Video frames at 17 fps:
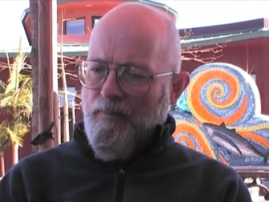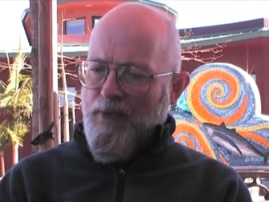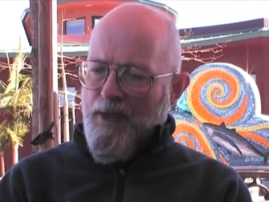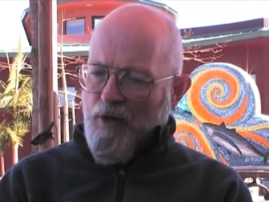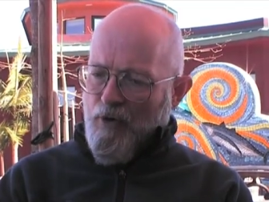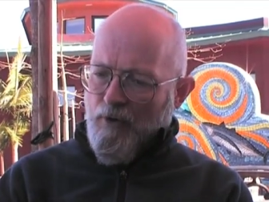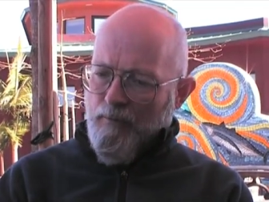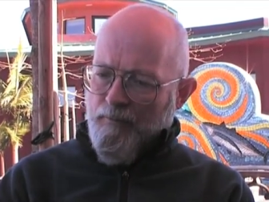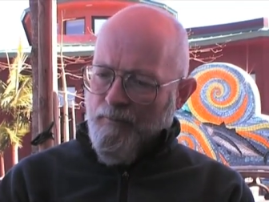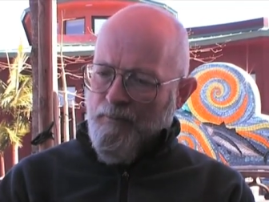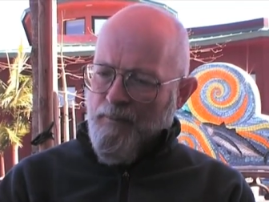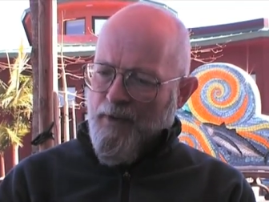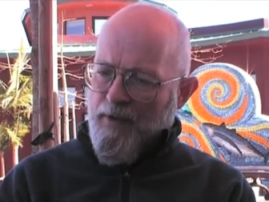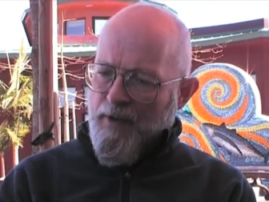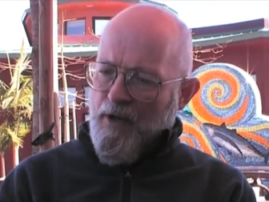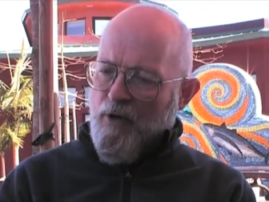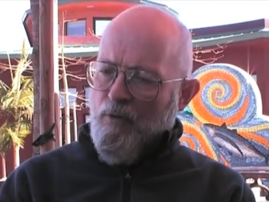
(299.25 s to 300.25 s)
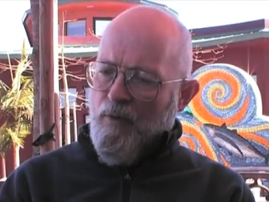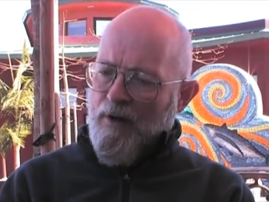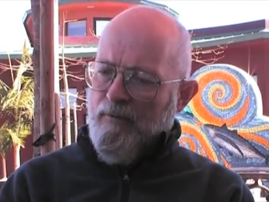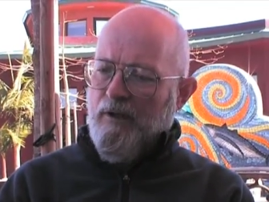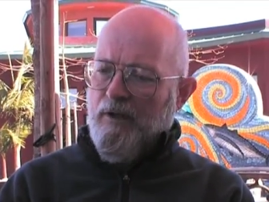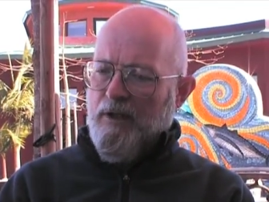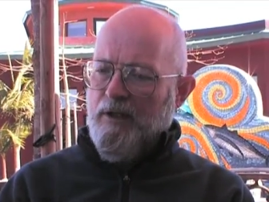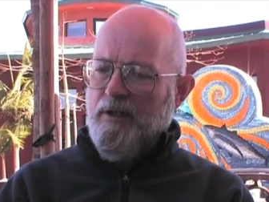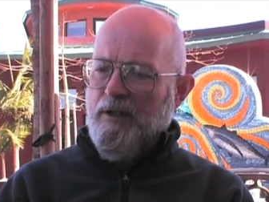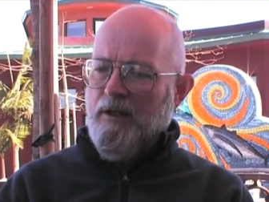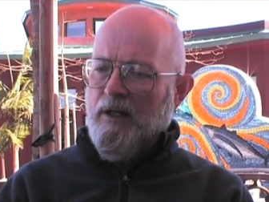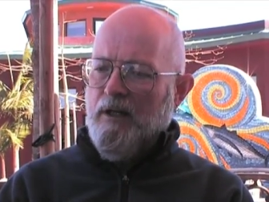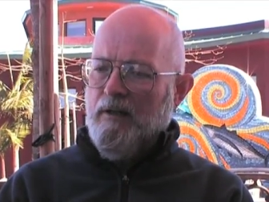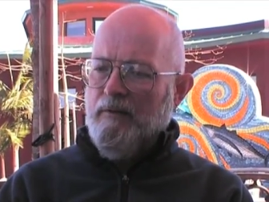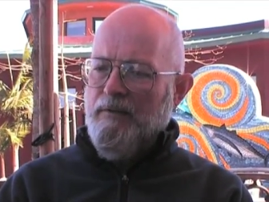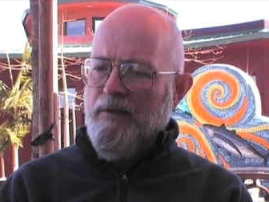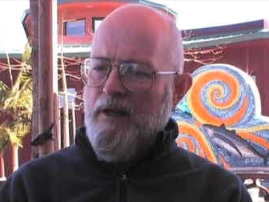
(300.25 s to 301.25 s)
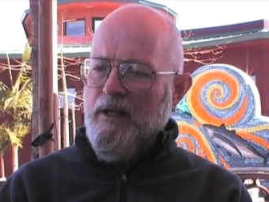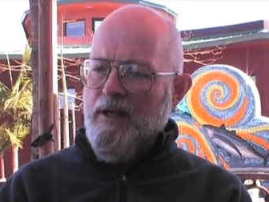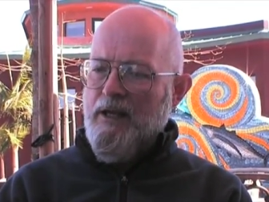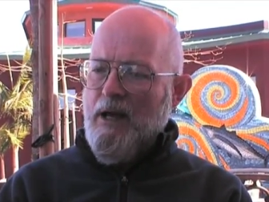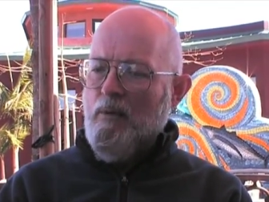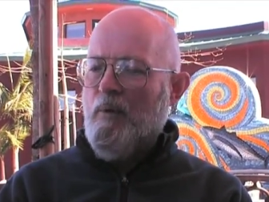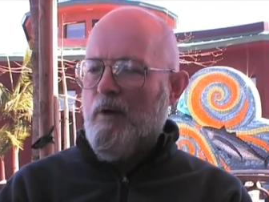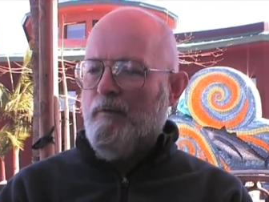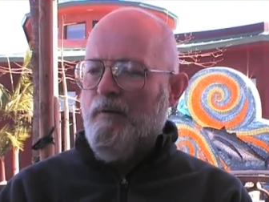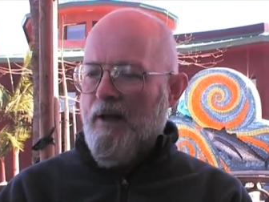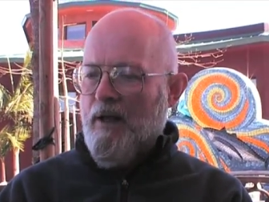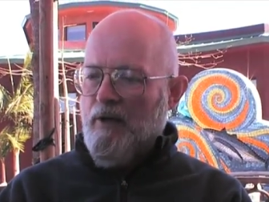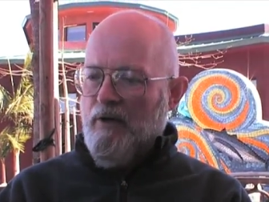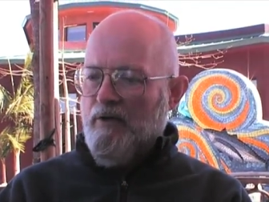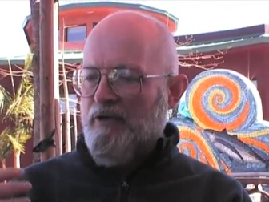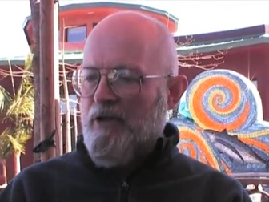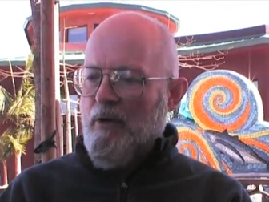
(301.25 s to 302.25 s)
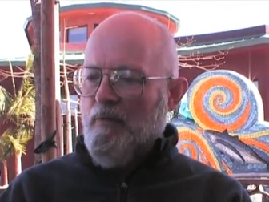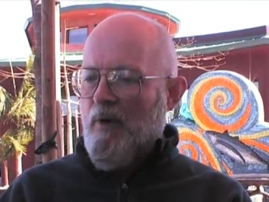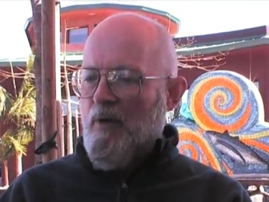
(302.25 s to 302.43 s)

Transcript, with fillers: the the equivalent of the network failures